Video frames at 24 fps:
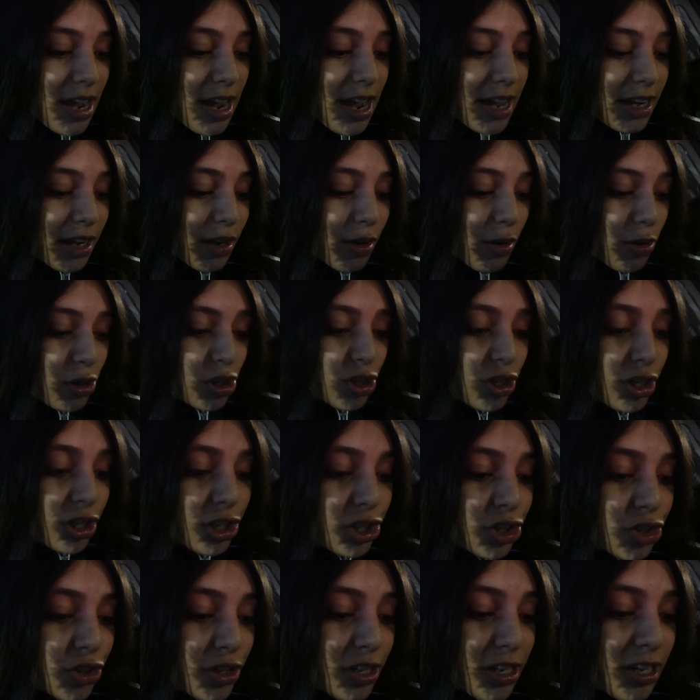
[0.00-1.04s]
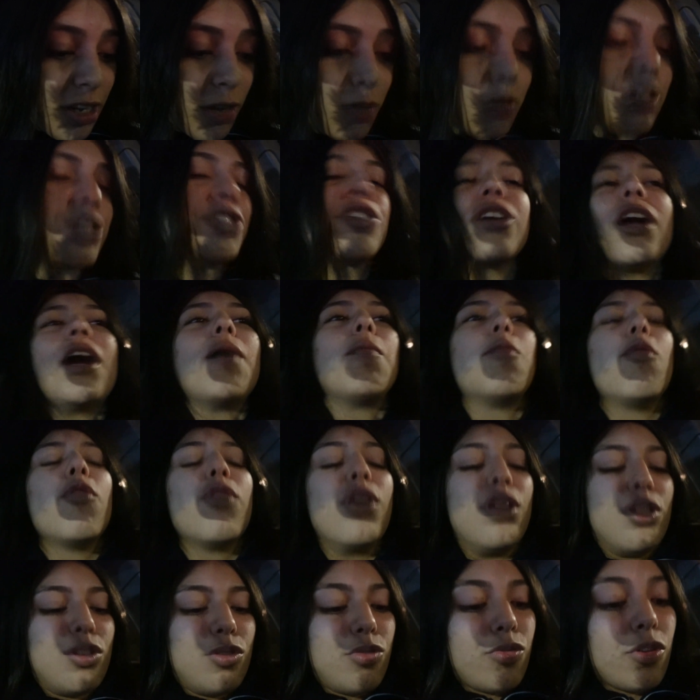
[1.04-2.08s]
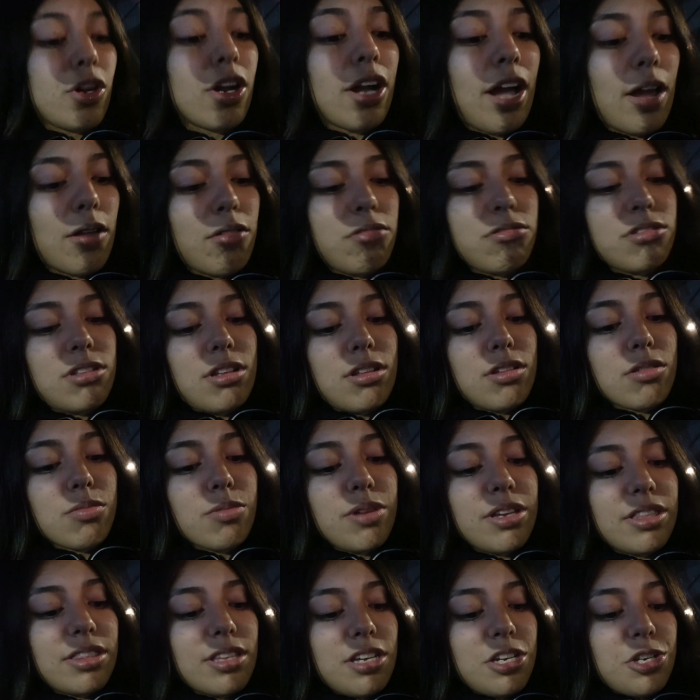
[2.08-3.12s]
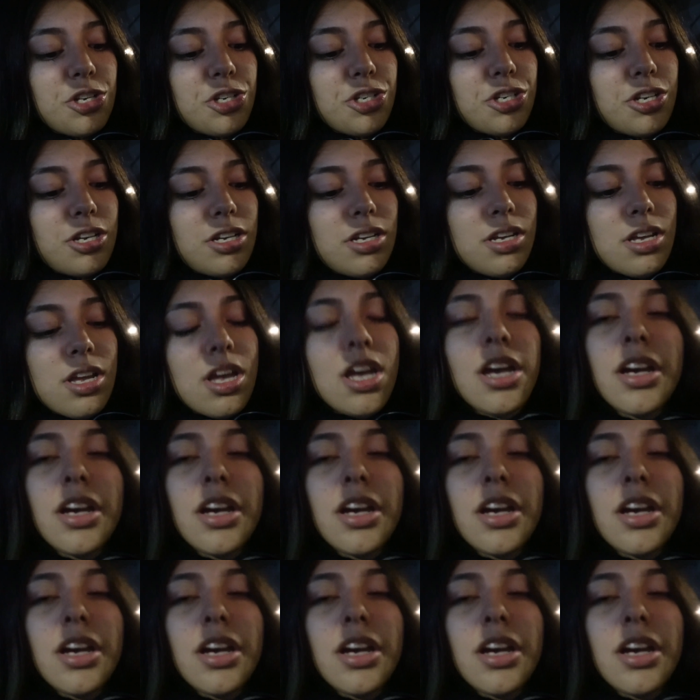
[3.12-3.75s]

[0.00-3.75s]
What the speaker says: I didn't go trick-or-treating, which I'm old as fuck. I don't celebrate that shit.